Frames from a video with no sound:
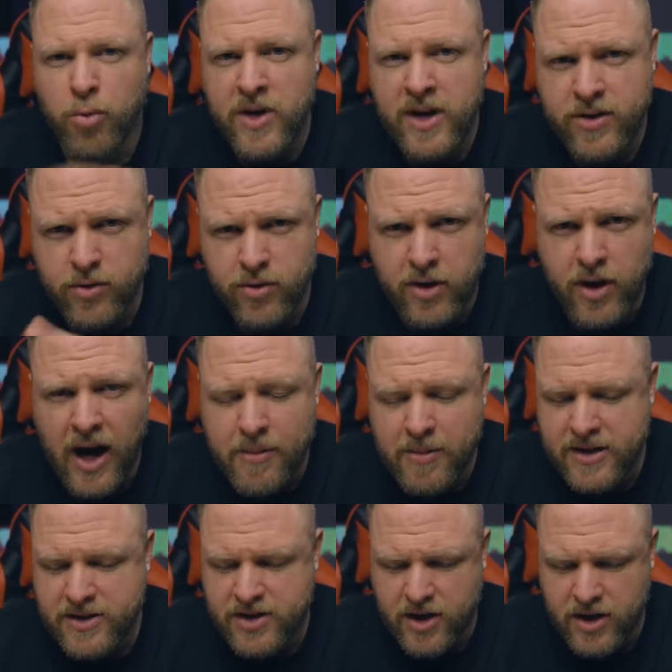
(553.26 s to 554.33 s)
reading through the
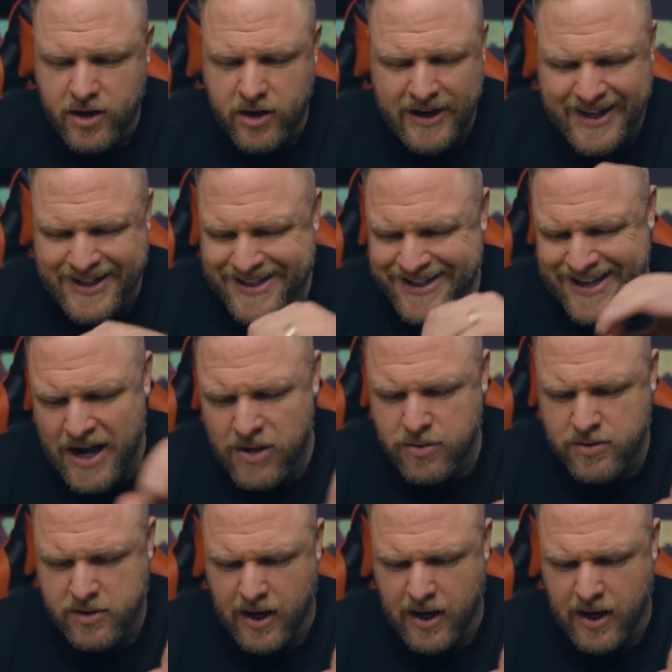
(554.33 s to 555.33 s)
comments here and it sounds